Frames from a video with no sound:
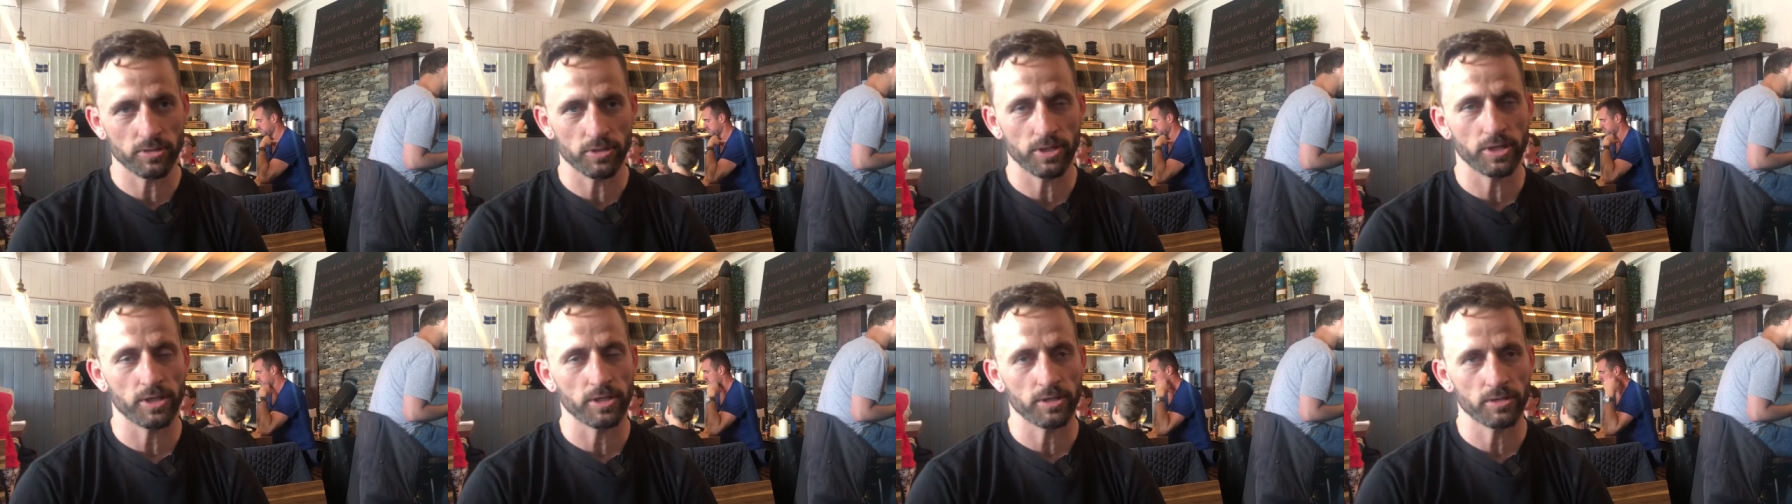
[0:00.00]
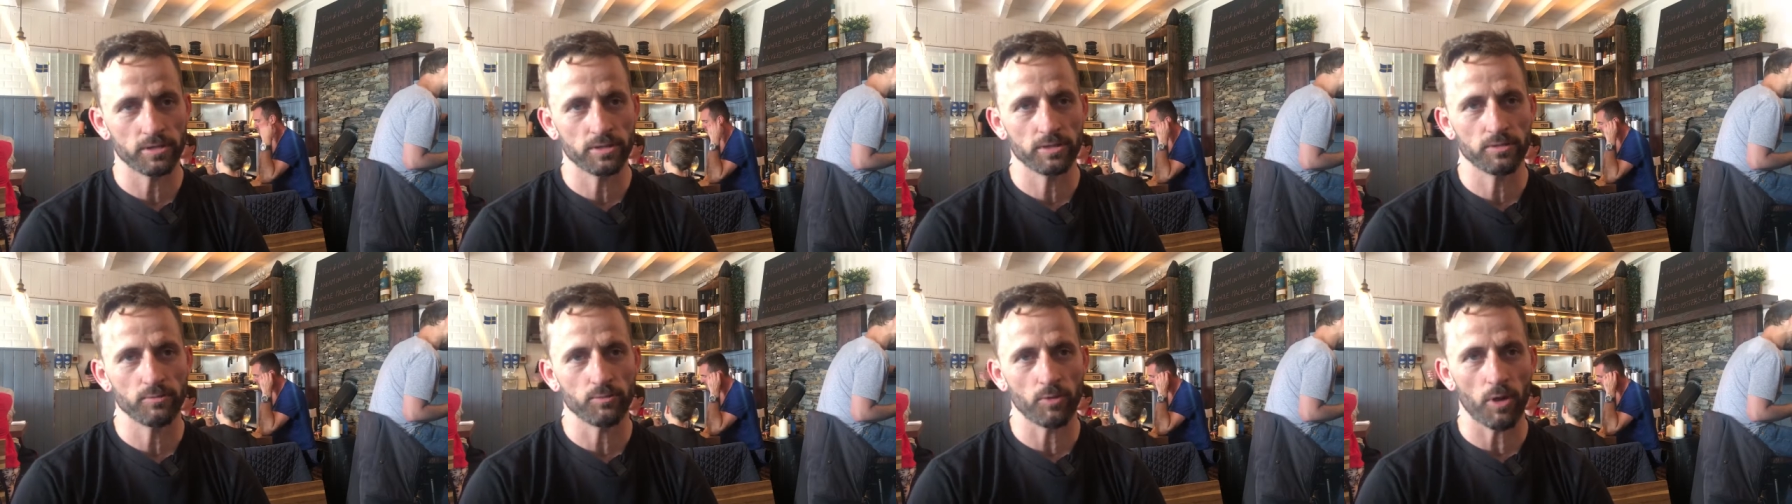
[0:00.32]
the,
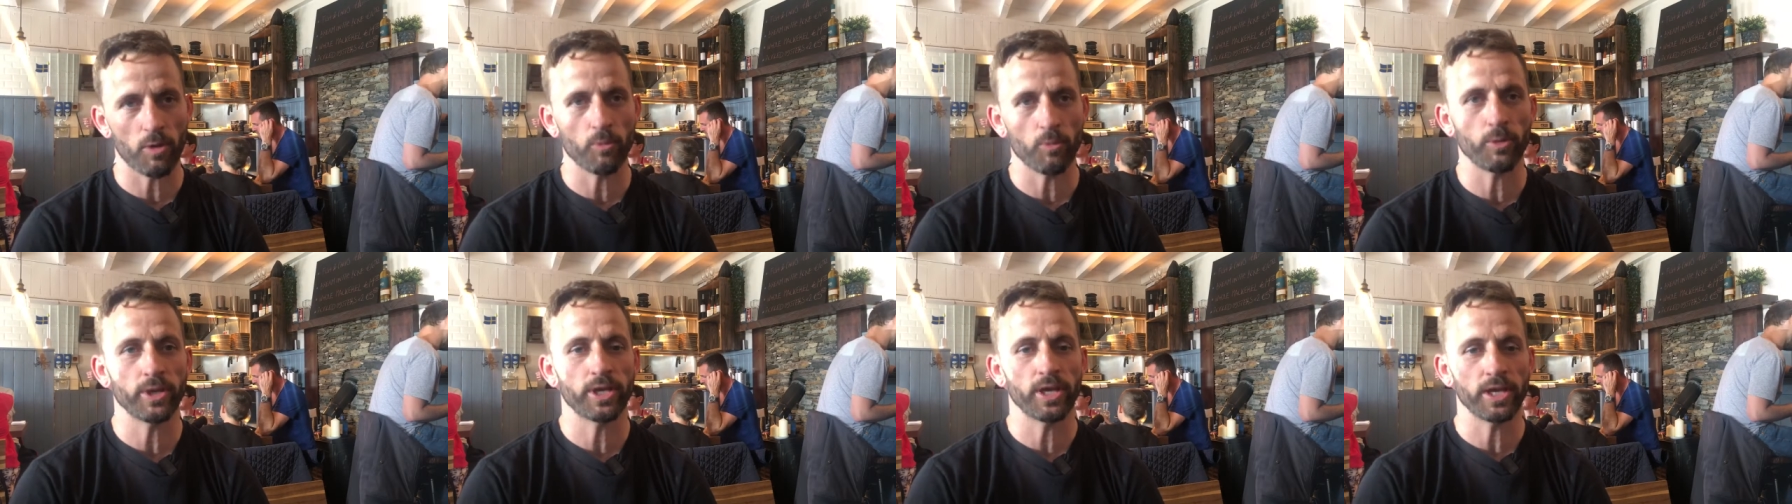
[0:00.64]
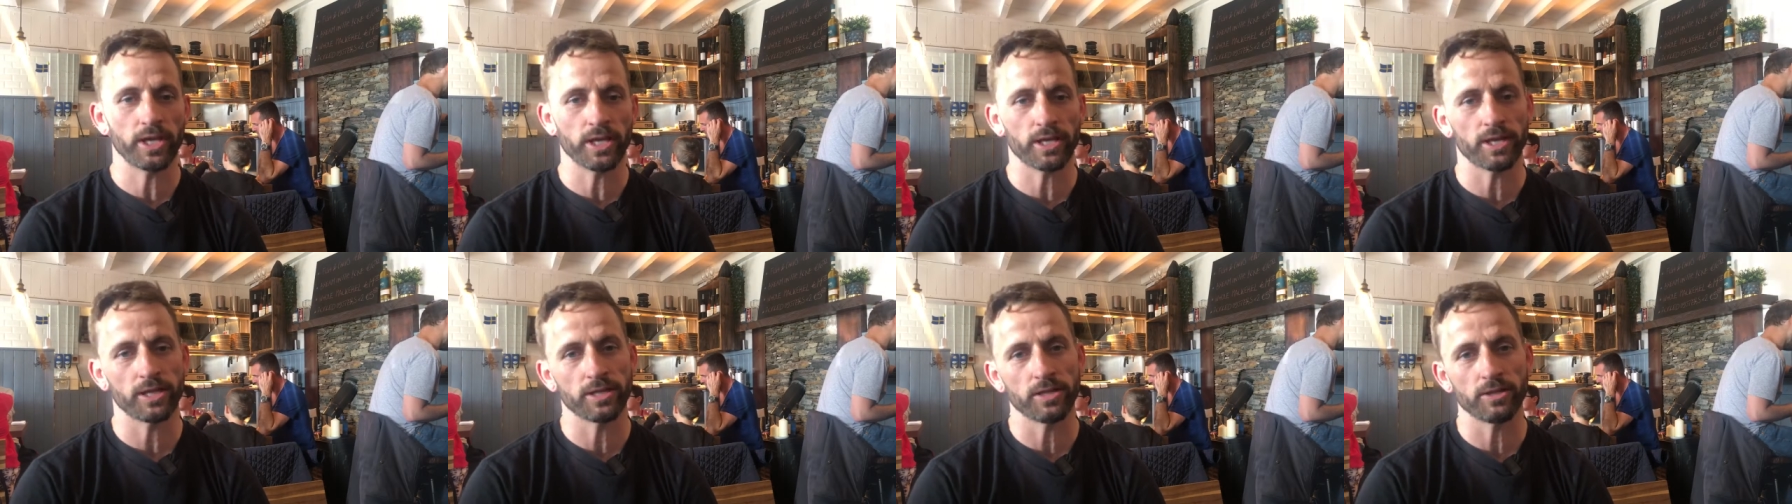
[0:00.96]
what we can
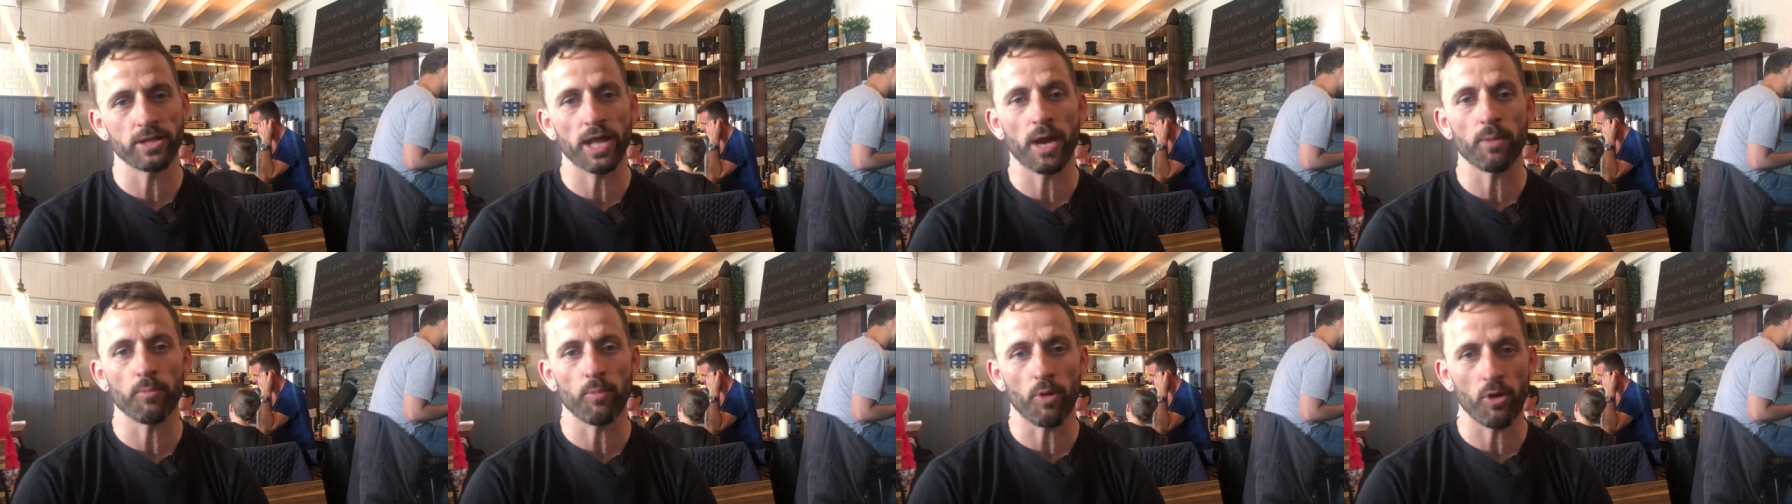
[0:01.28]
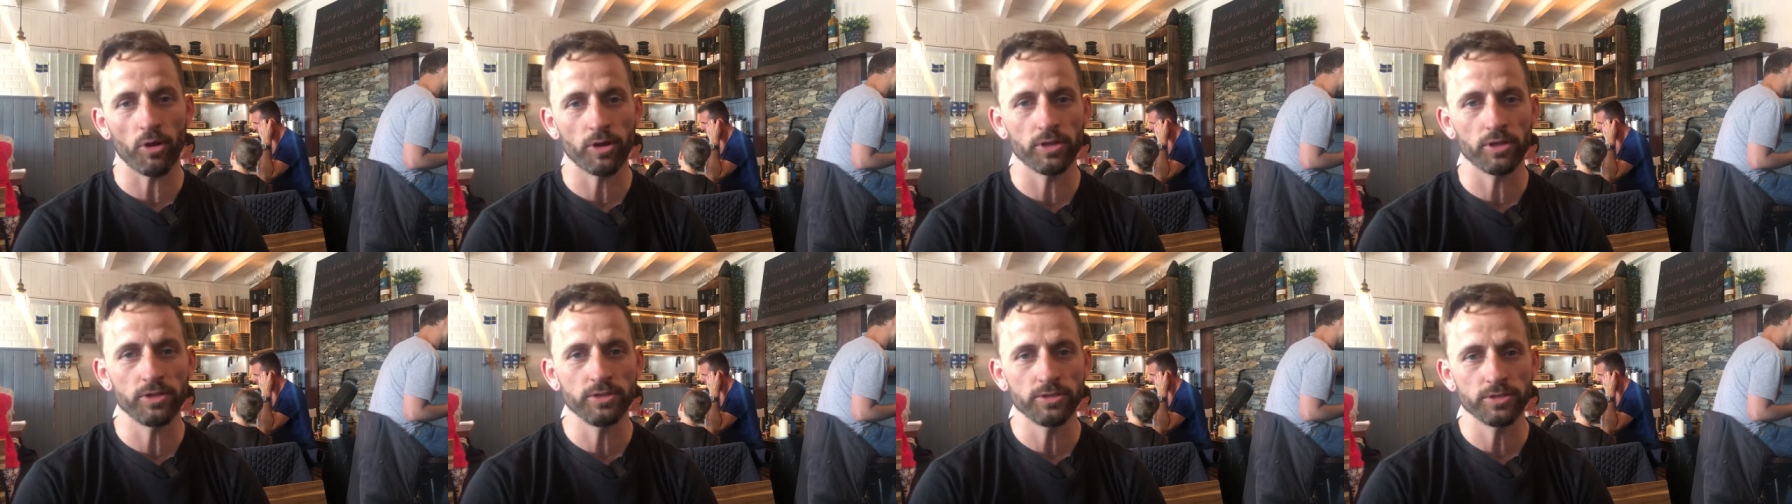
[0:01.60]
get in on that
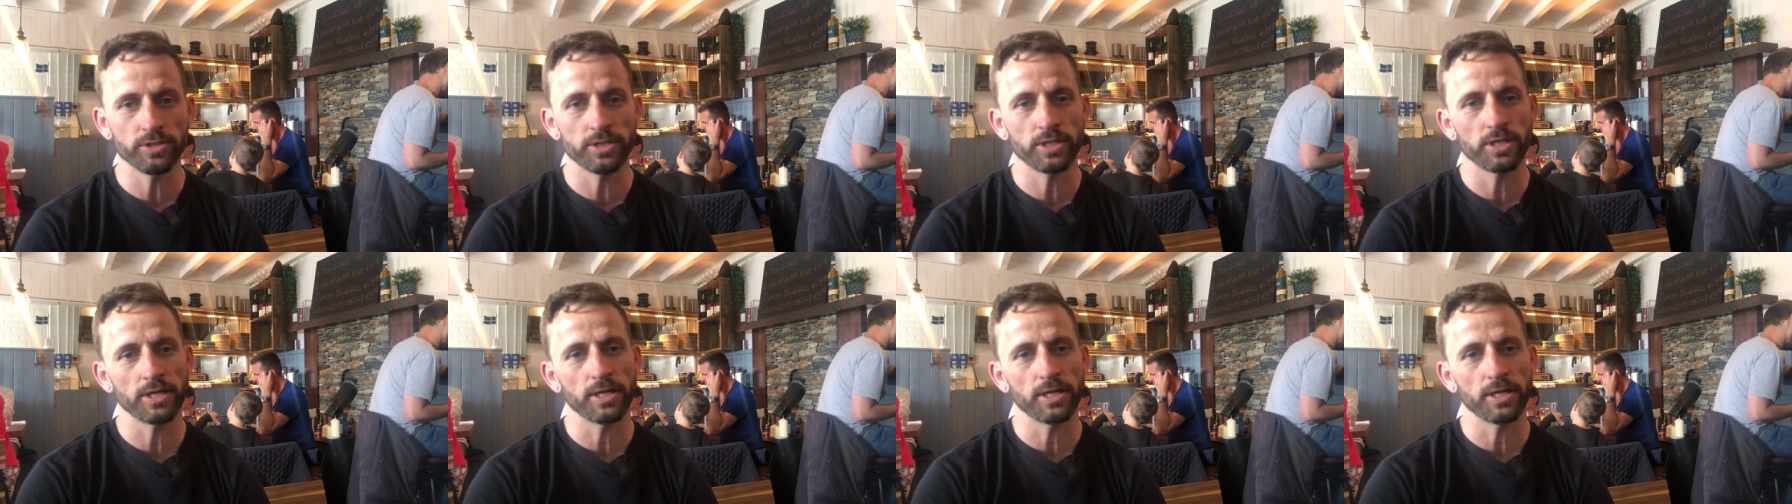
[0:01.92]
morning.